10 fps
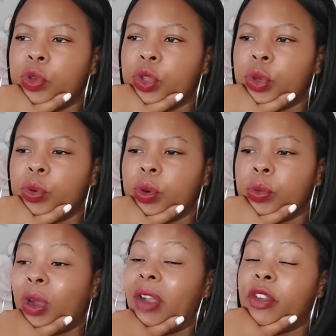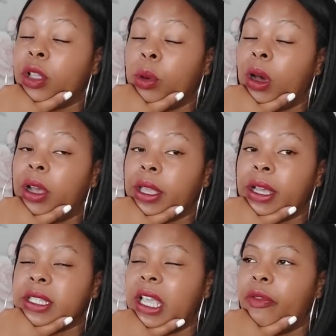you, wherever you are,
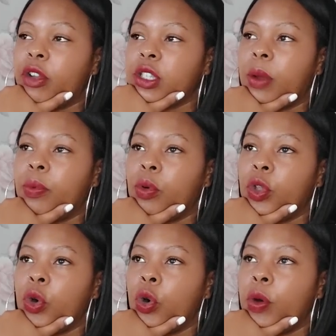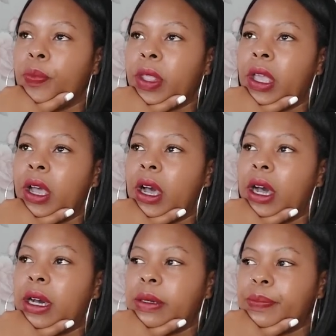yeah, say for example you're
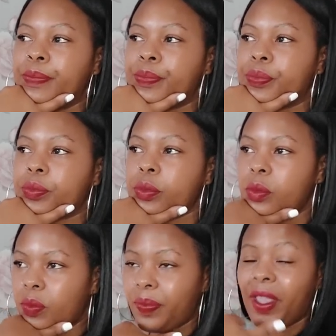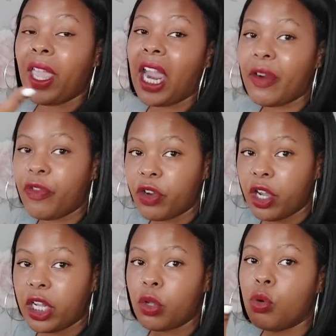
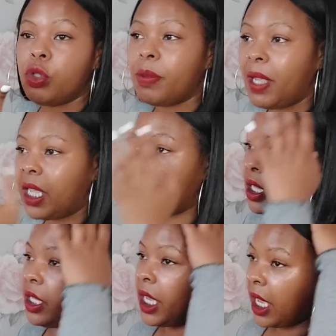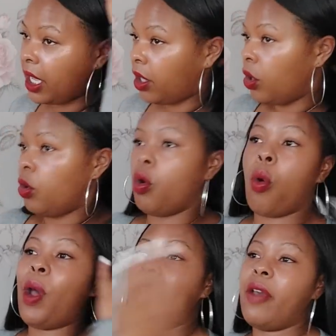African or Jamaican, yeah,
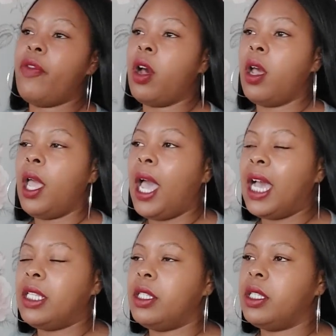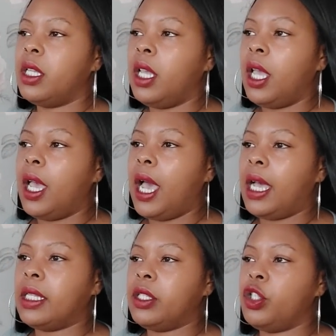or whatever, and
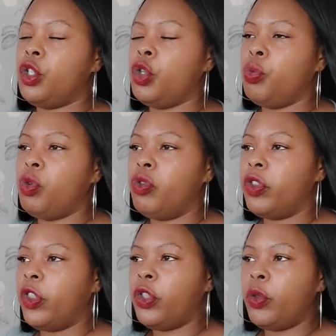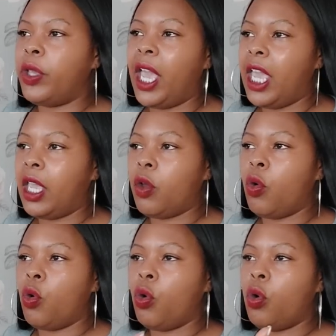you moved to the UK
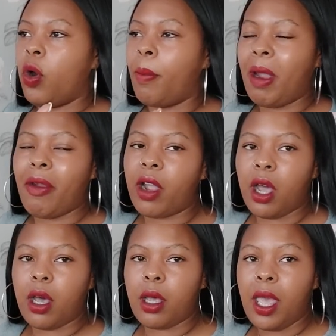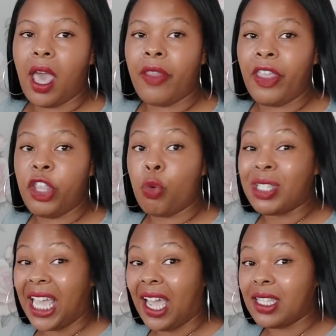or America, and then you was